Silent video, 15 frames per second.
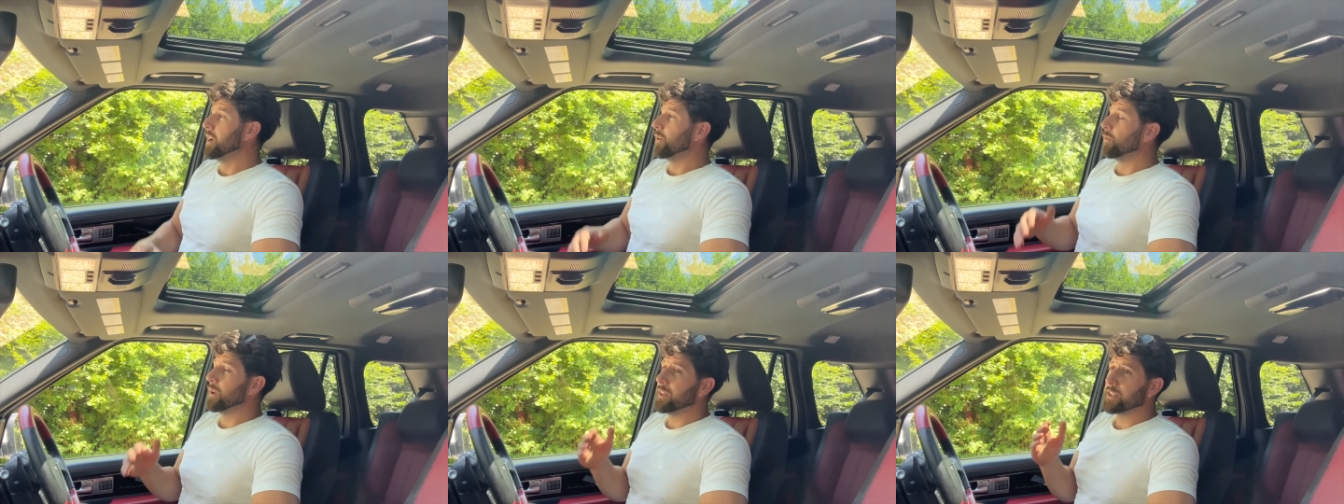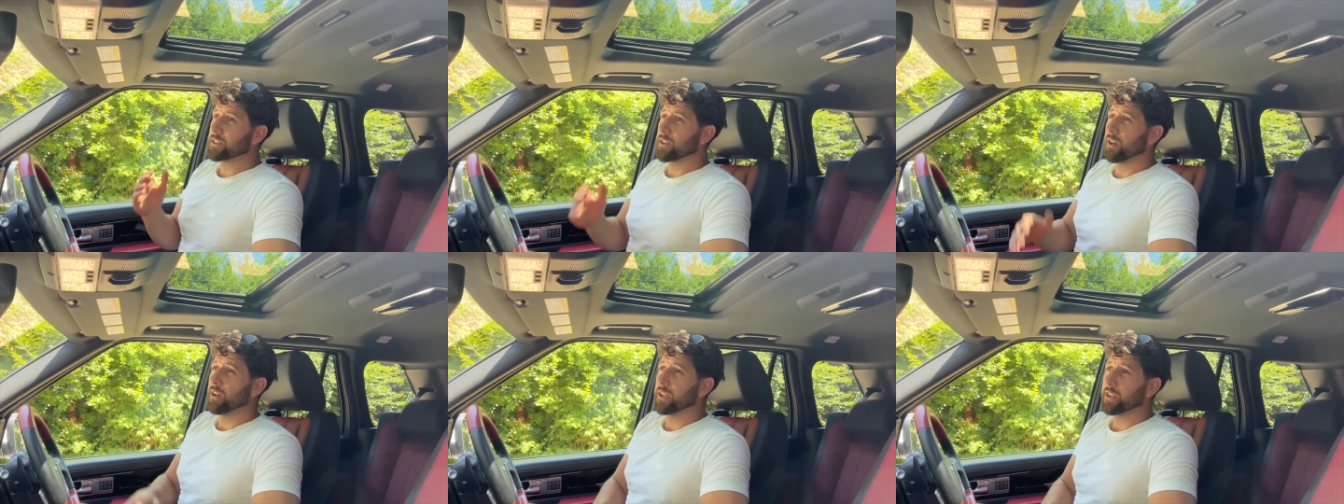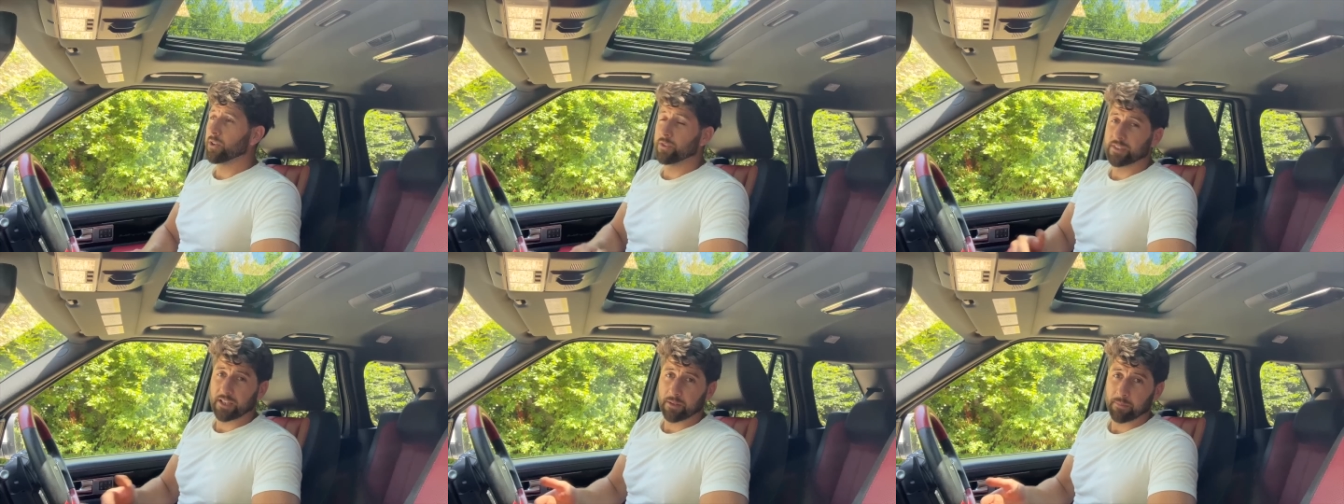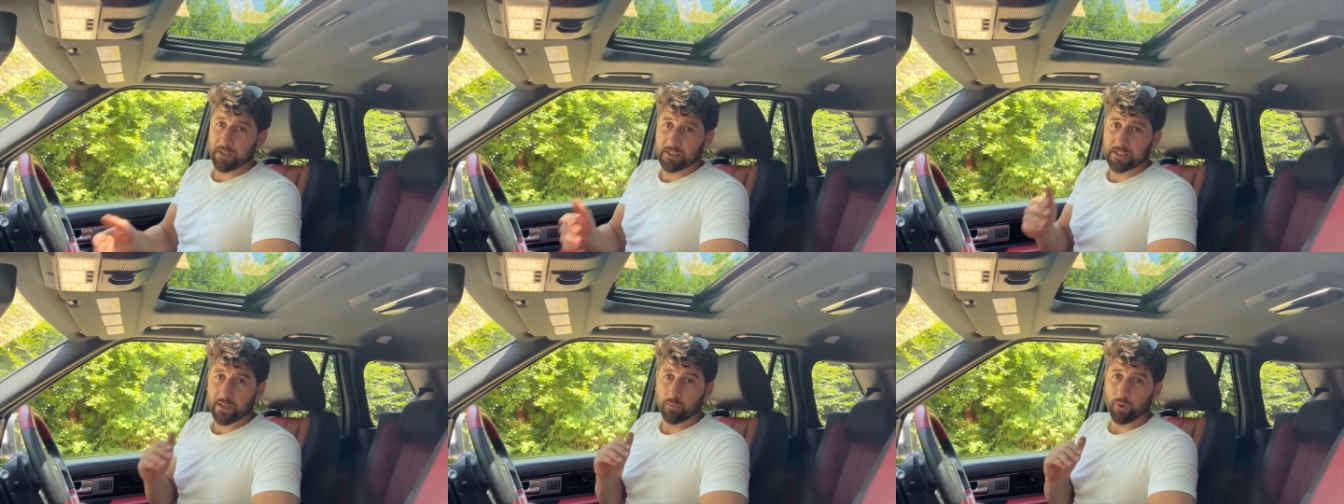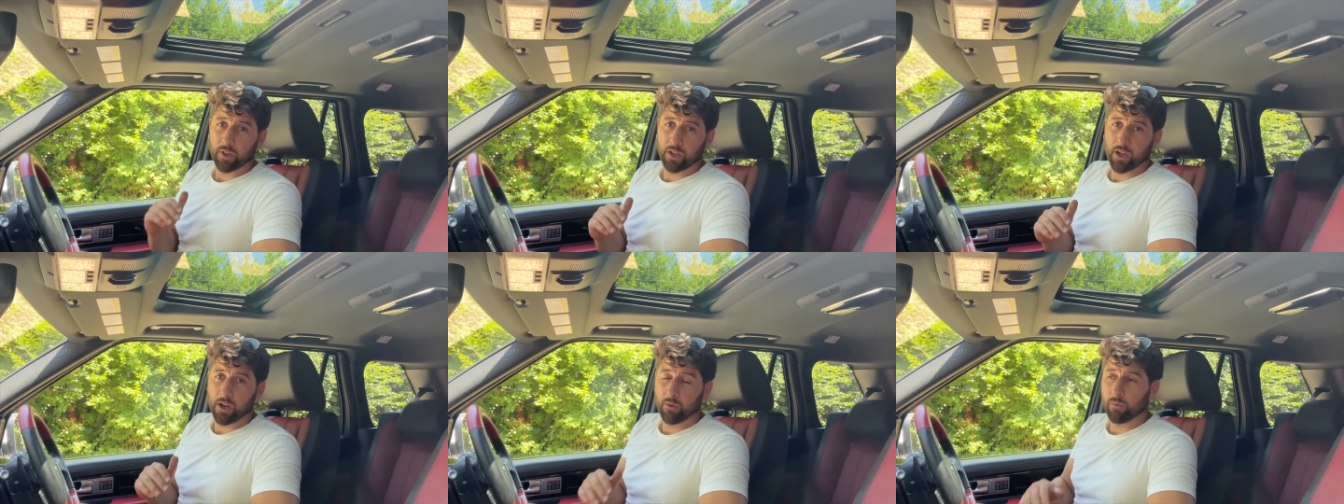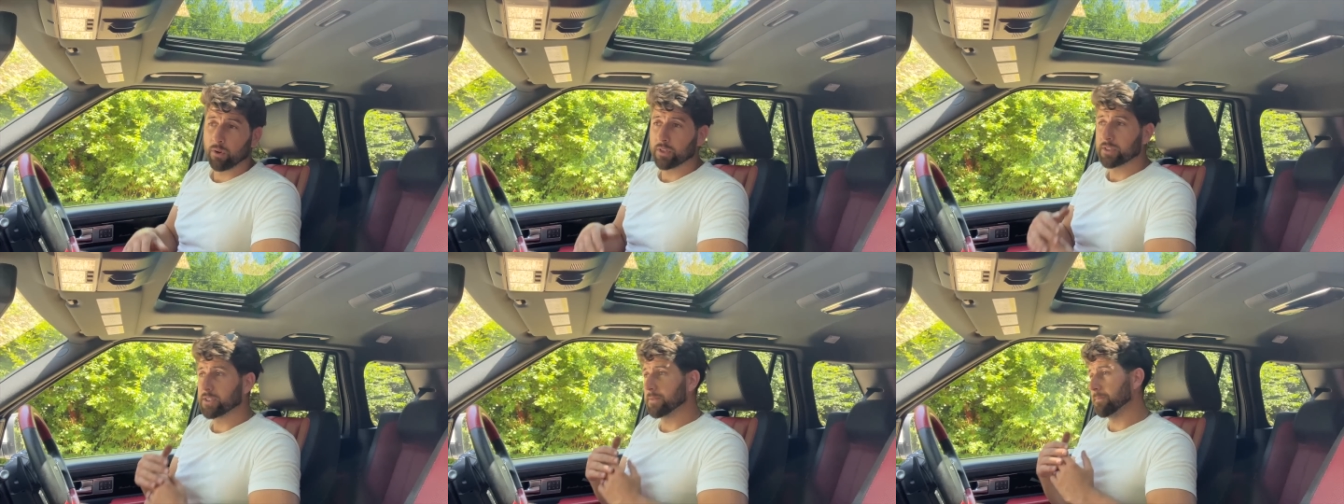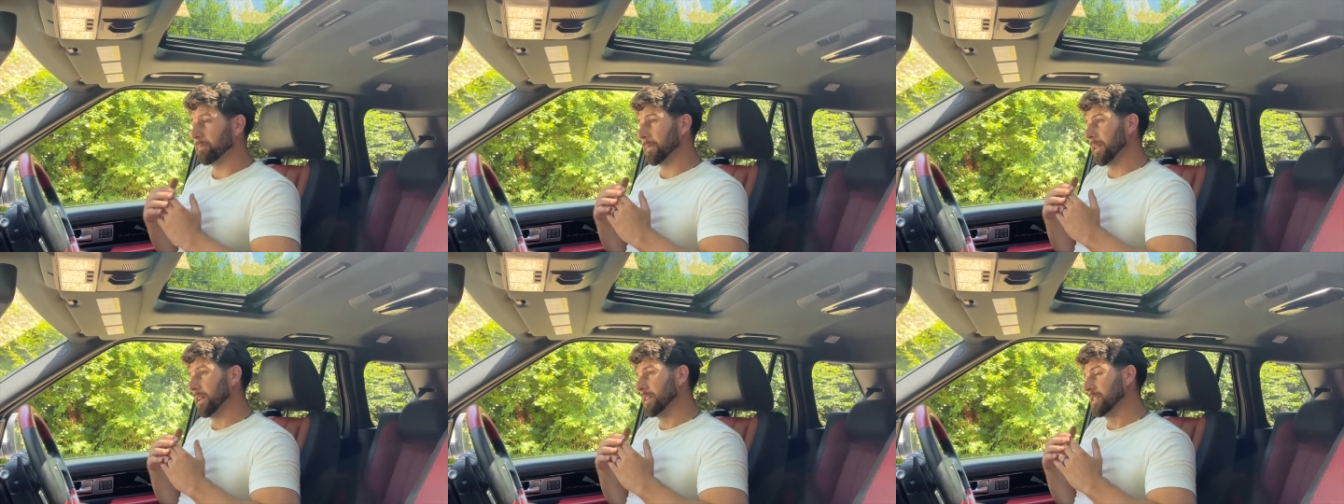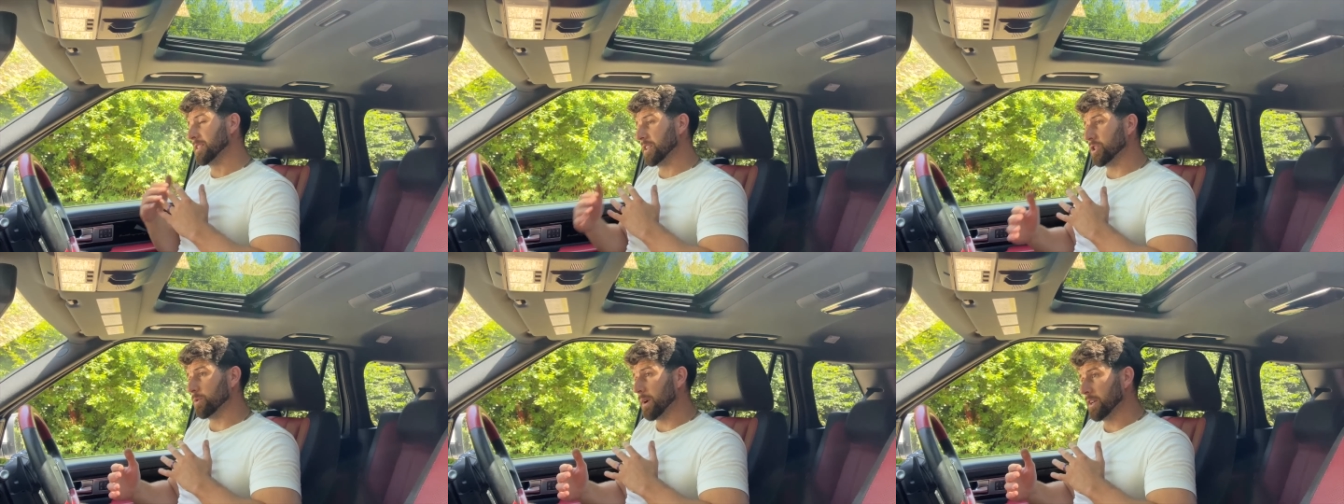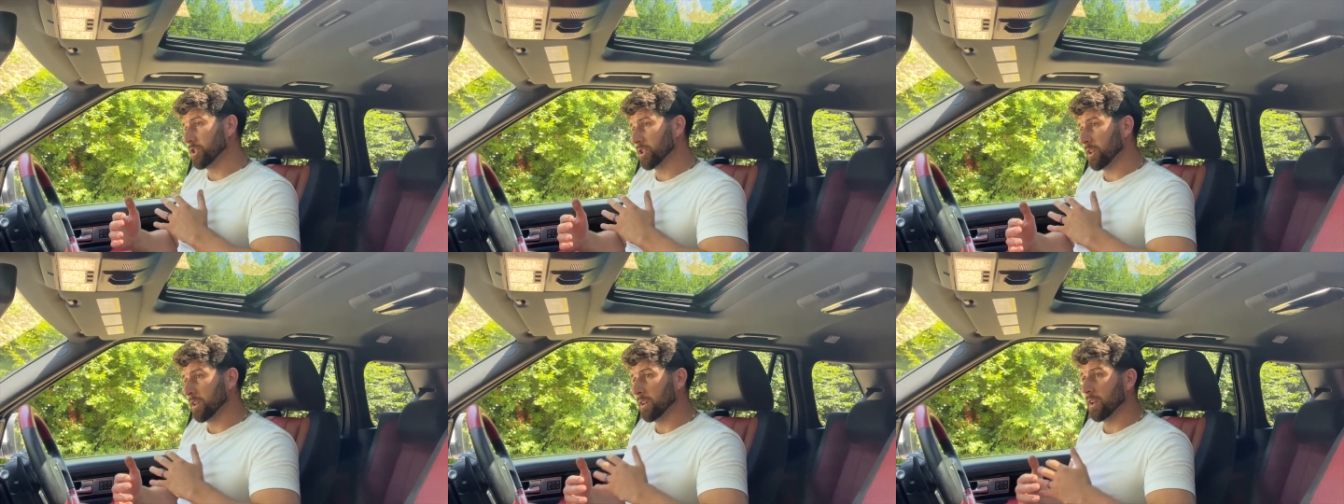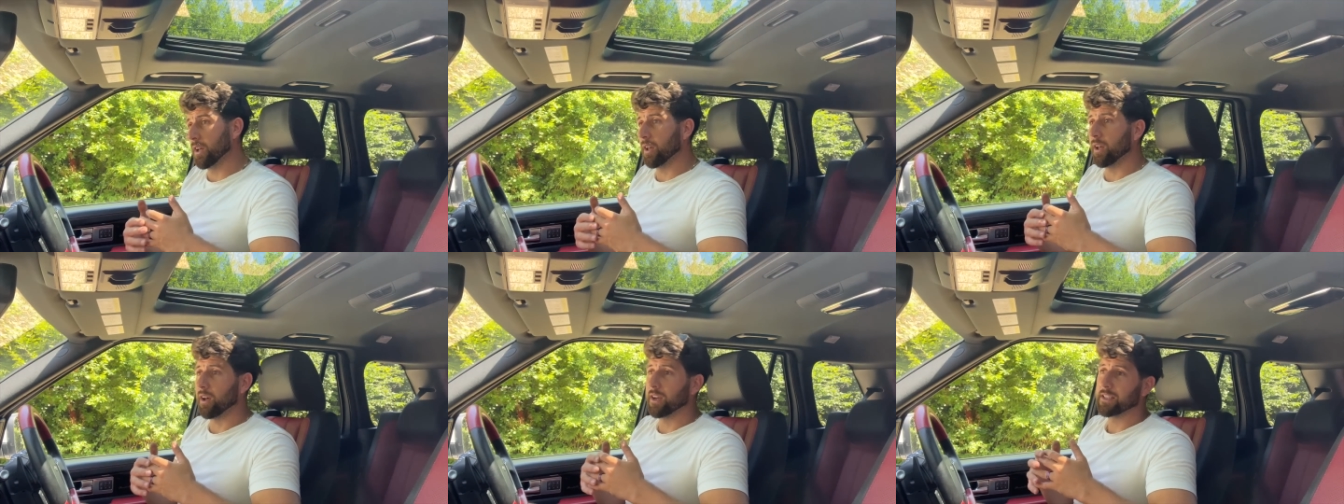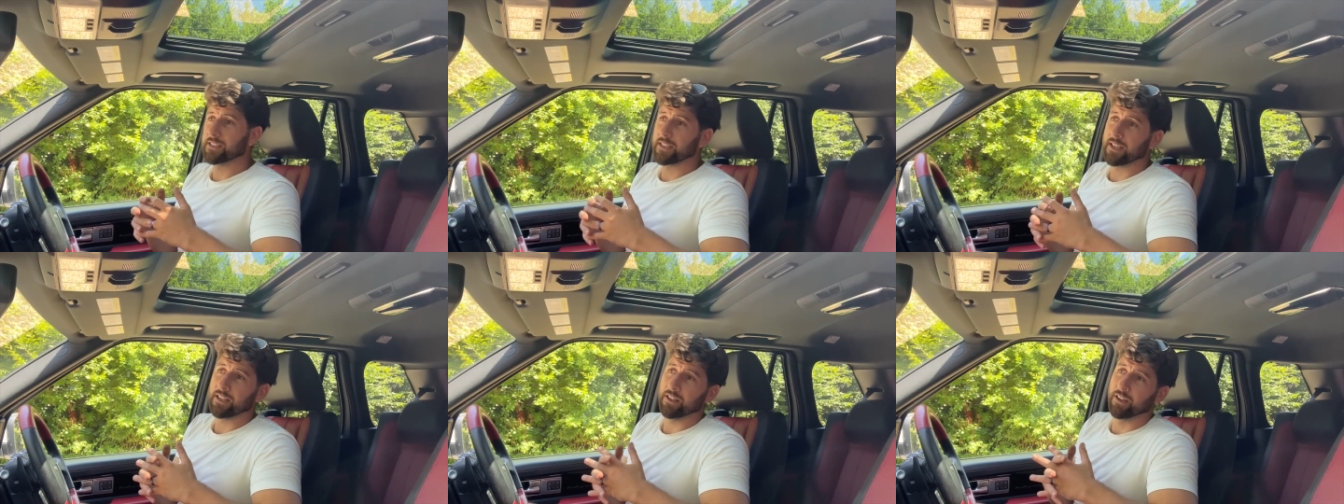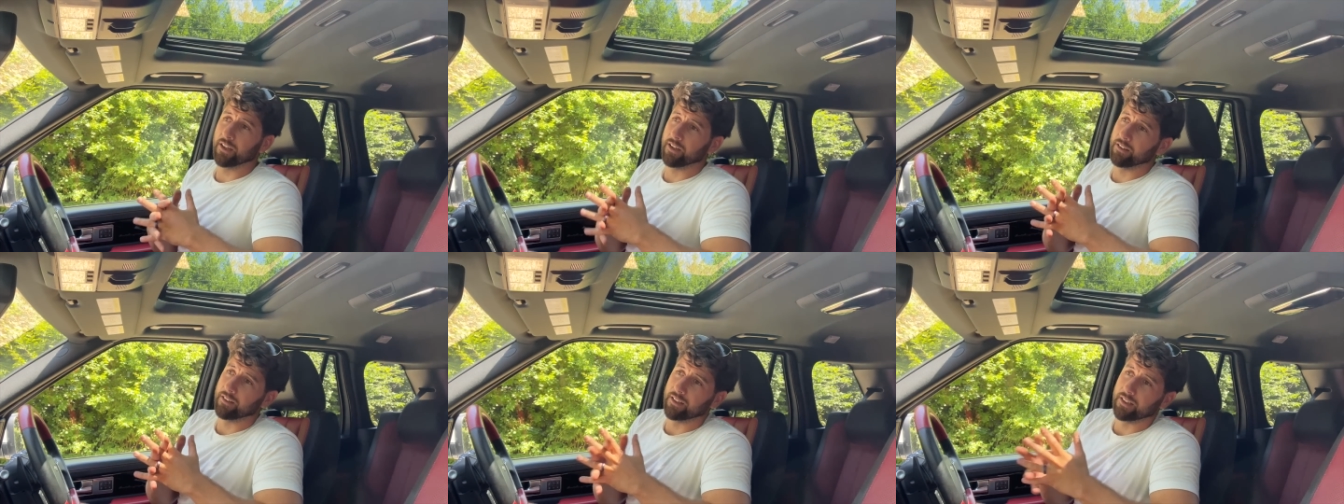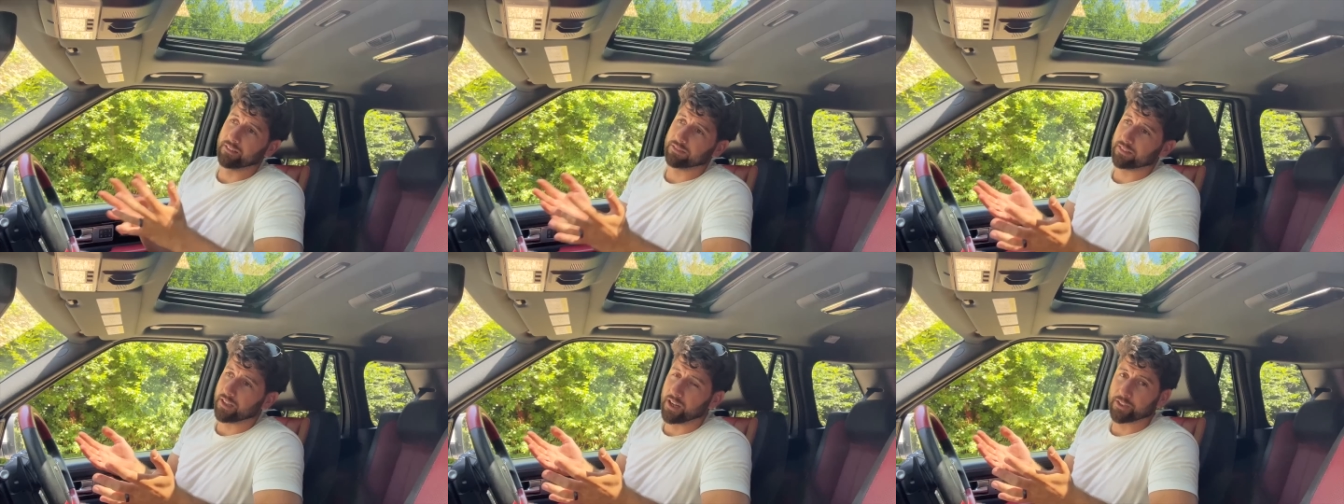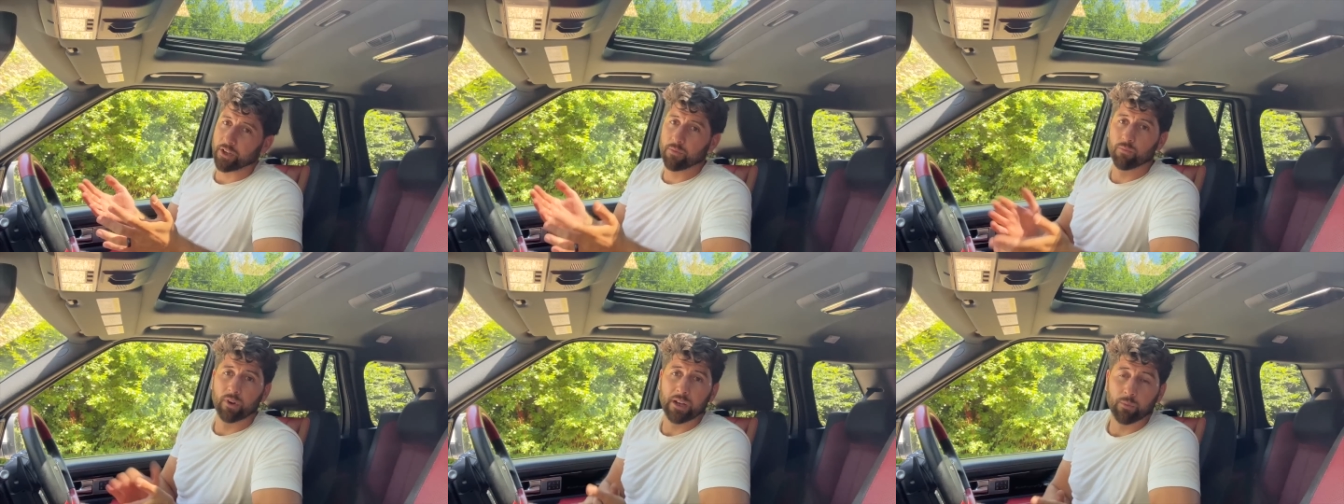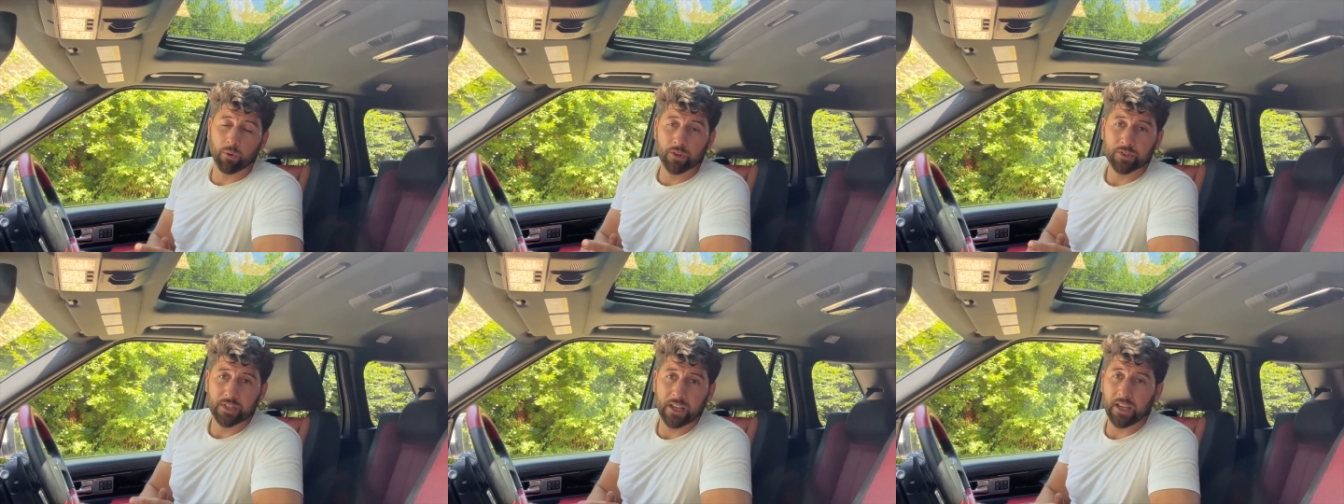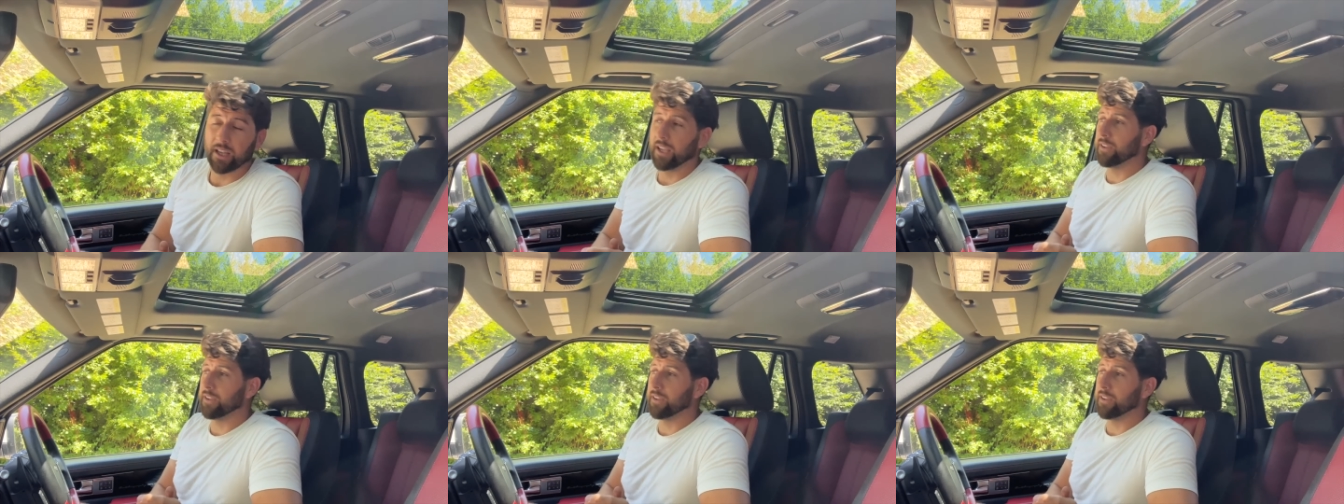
When this guy contacted me and said what the car was, the situation, I said, look, I don't really want it.